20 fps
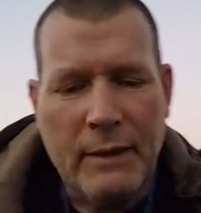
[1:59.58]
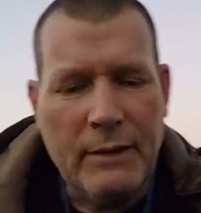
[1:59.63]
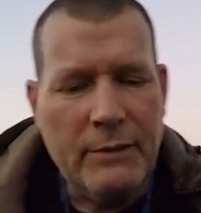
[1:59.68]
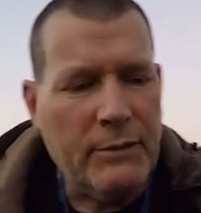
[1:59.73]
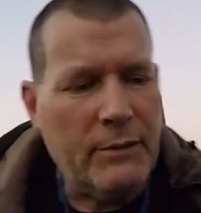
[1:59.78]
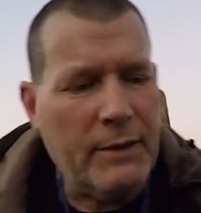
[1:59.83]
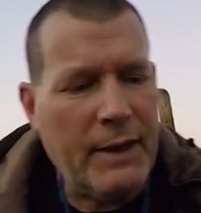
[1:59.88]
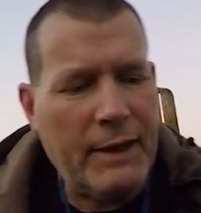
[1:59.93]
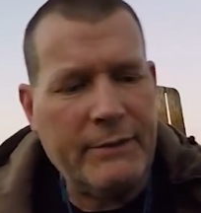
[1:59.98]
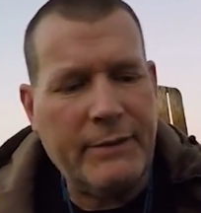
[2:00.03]

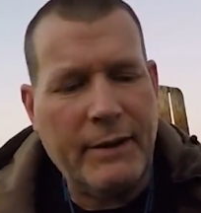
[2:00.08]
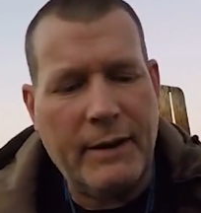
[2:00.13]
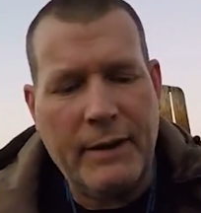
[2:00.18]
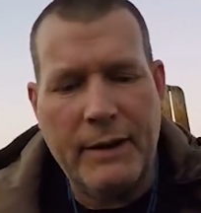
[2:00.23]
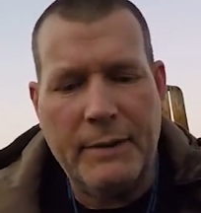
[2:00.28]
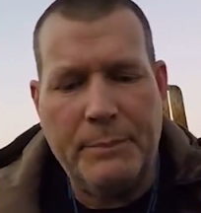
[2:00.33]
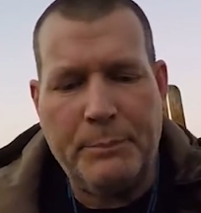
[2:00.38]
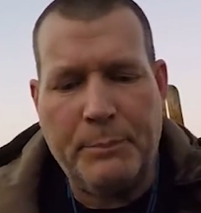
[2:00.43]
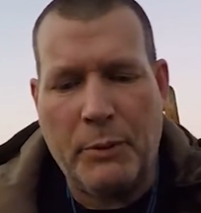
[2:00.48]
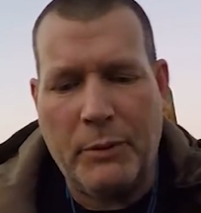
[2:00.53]
So that's how
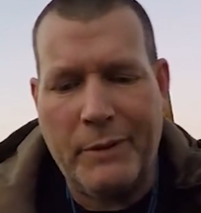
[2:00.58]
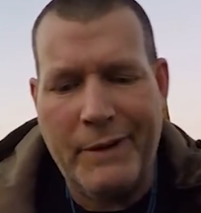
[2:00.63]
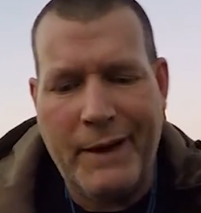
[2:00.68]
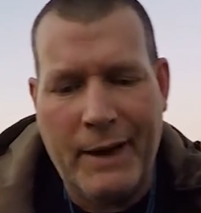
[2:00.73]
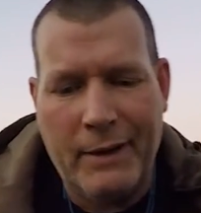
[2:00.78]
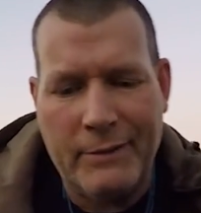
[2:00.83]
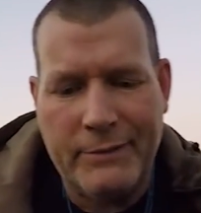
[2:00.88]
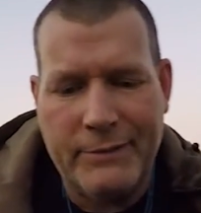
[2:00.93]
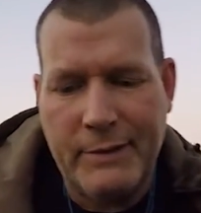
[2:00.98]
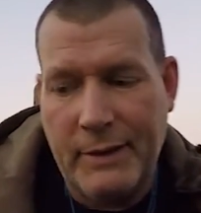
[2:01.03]
you
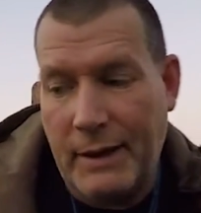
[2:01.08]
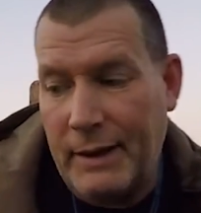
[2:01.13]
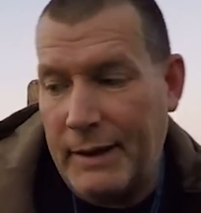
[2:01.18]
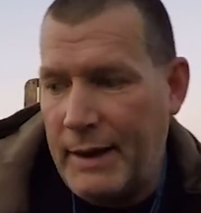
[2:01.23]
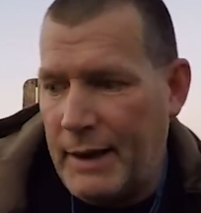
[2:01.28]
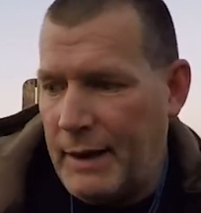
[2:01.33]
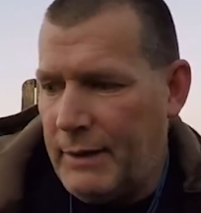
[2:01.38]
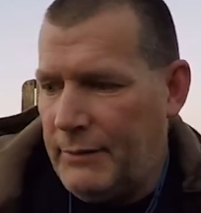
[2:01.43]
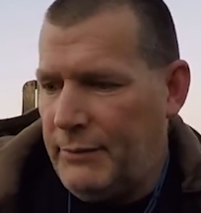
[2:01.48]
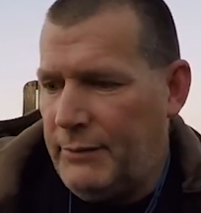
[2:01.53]
pronounce it, I
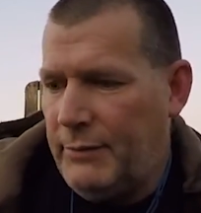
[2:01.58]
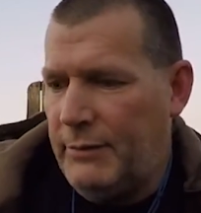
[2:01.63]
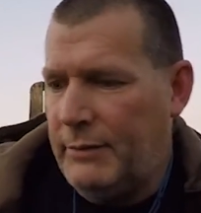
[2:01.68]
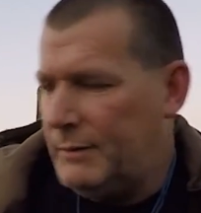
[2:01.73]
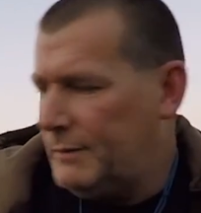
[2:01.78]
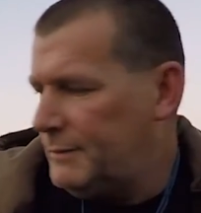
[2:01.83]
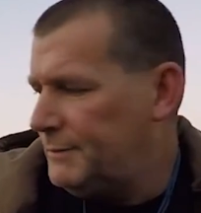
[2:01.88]
guess.